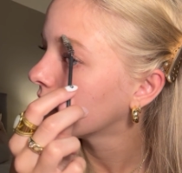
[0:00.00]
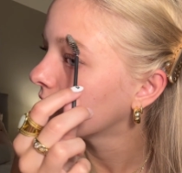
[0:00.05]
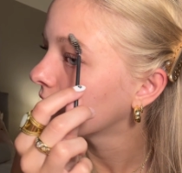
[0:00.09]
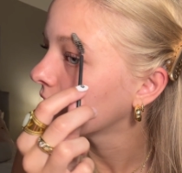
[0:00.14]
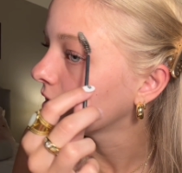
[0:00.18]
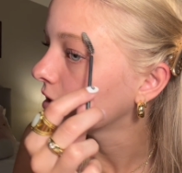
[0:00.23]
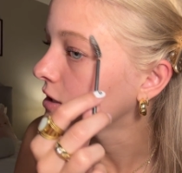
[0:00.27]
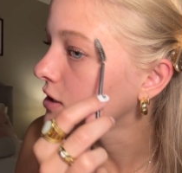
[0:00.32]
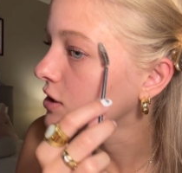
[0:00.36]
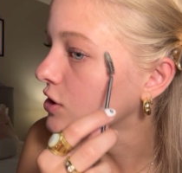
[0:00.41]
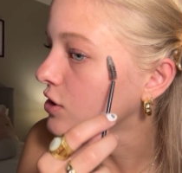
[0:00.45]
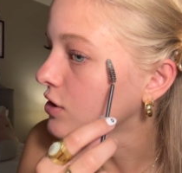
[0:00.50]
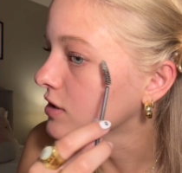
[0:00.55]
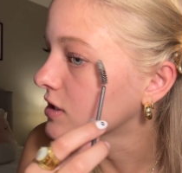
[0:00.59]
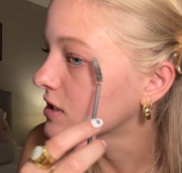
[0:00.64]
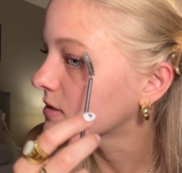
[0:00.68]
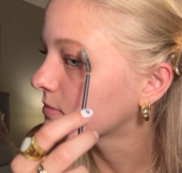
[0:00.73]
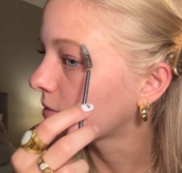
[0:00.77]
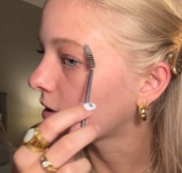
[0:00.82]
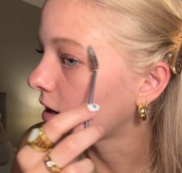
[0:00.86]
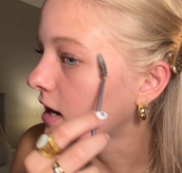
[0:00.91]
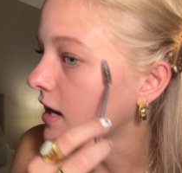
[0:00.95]
in a good
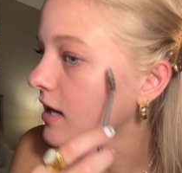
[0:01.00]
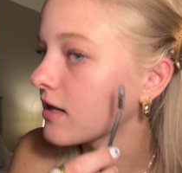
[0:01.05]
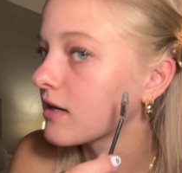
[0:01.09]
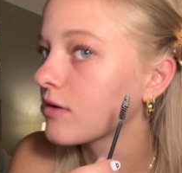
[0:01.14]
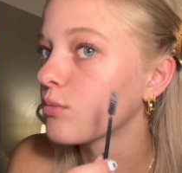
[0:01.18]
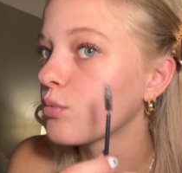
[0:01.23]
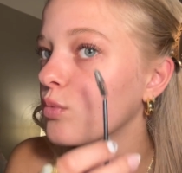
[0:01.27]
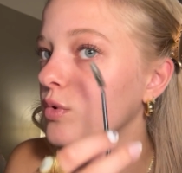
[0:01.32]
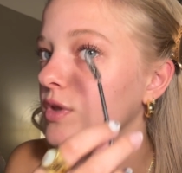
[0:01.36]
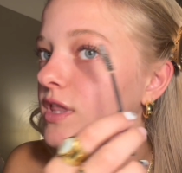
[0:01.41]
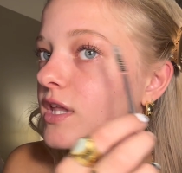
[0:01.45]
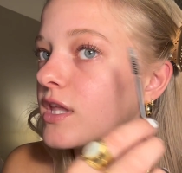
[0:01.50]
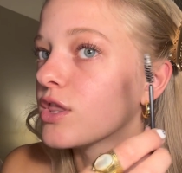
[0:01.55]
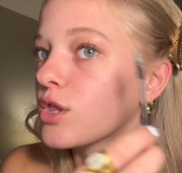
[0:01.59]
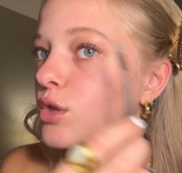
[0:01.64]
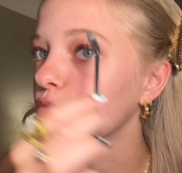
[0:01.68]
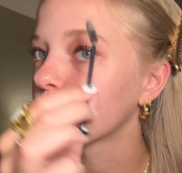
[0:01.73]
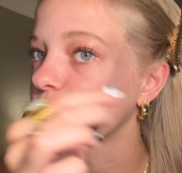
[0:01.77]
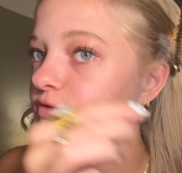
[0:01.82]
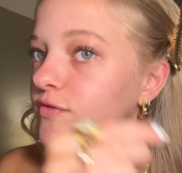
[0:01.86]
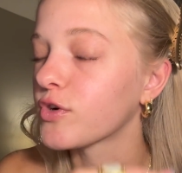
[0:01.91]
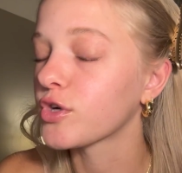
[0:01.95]
spot within
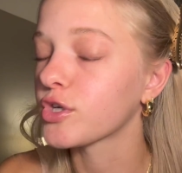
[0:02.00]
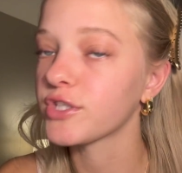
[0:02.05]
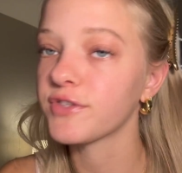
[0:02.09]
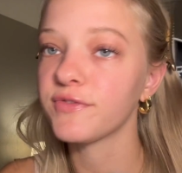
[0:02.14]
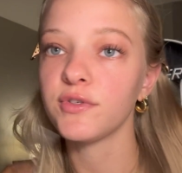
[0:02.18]
those first